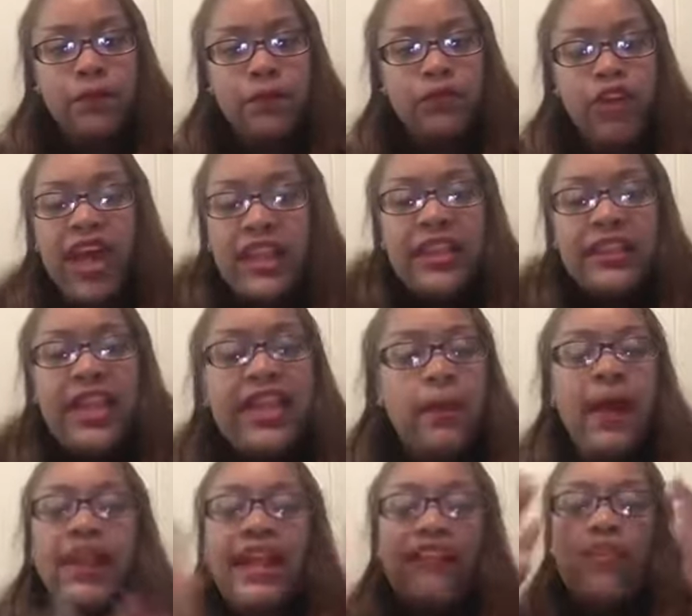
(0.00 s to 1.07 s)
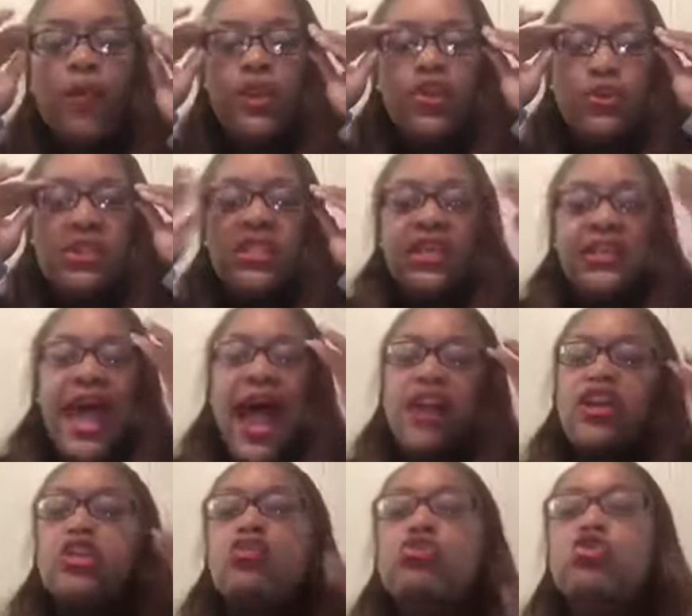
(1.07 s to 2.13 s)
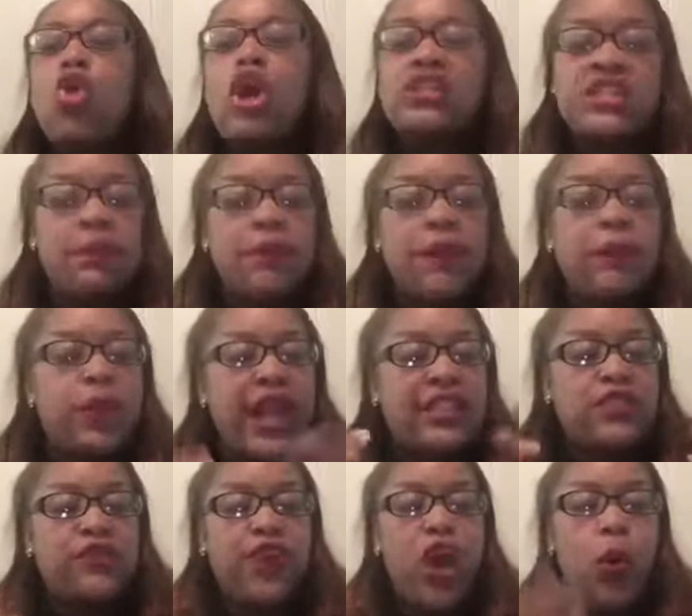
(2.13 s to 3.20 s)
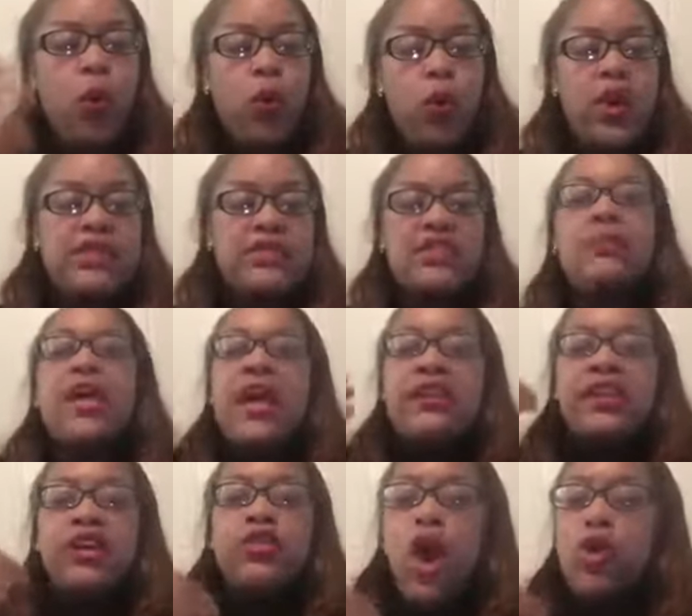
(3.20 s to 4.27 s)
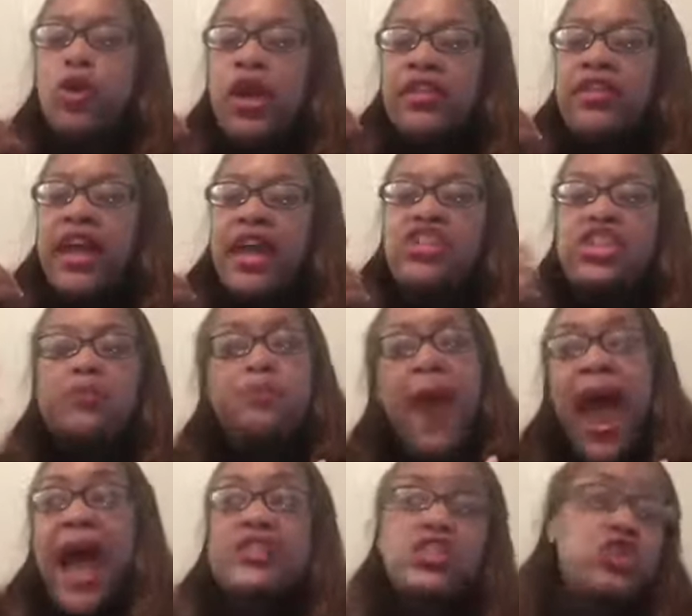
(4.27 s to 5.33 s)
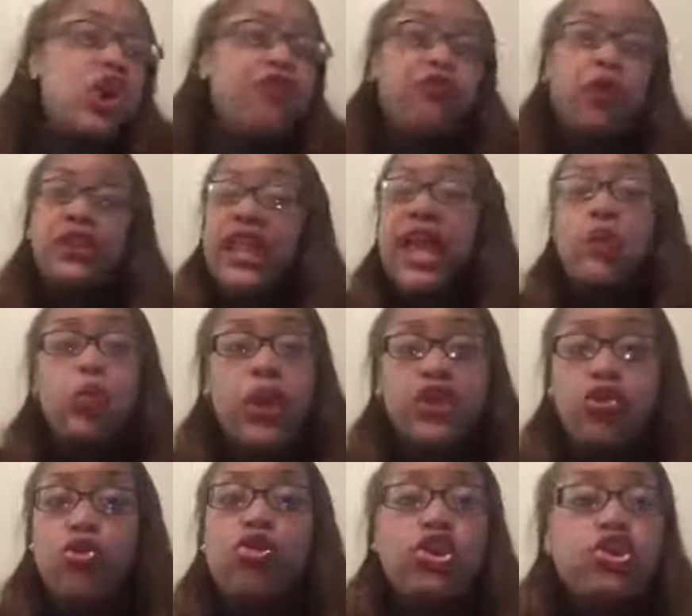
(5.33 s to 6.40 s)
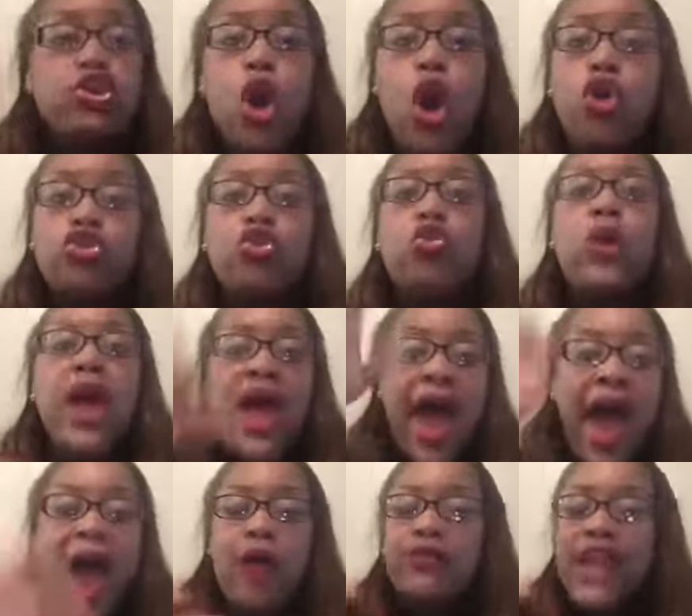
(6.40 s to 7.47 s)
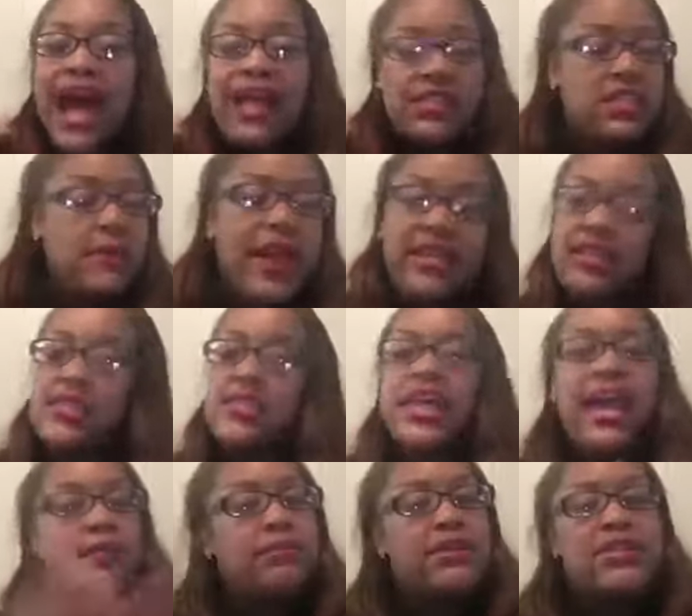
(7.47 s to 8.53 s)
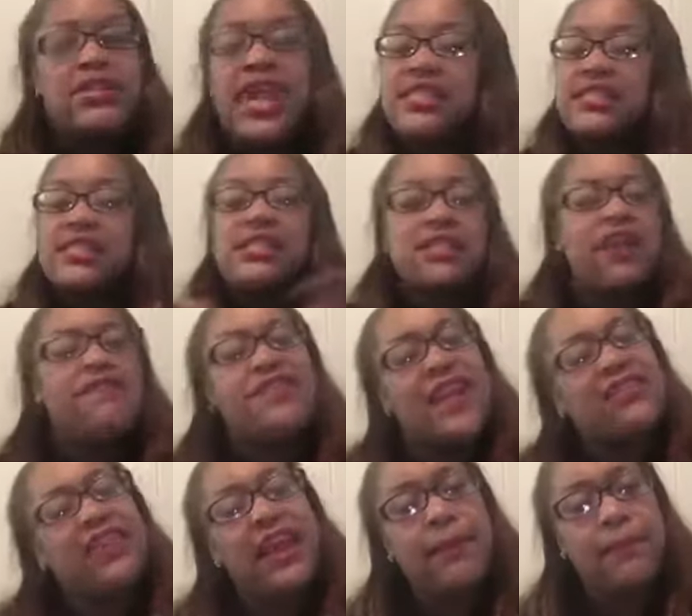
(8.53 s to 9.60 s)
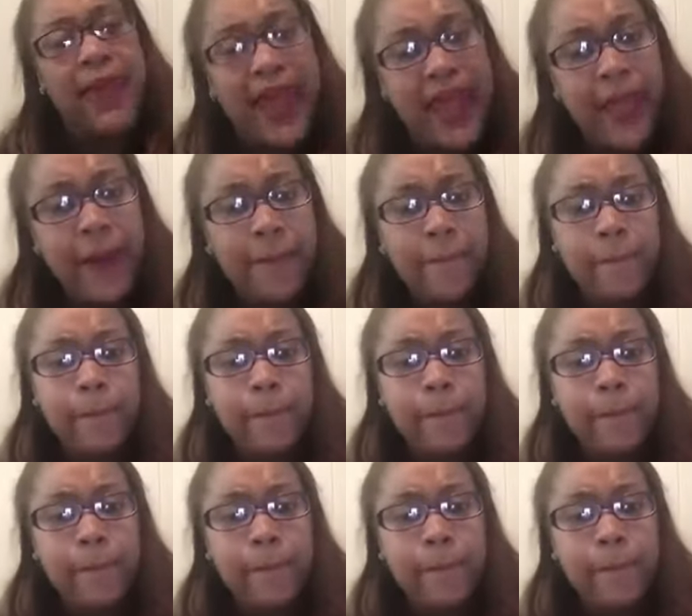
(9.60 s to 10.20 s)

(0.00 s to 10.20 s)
Really think about it. Even when you sit down and you talk to people that's filled with wisdom, you know, they're just passing off what they went through to show you how not to make the same mistakes and stuff that they made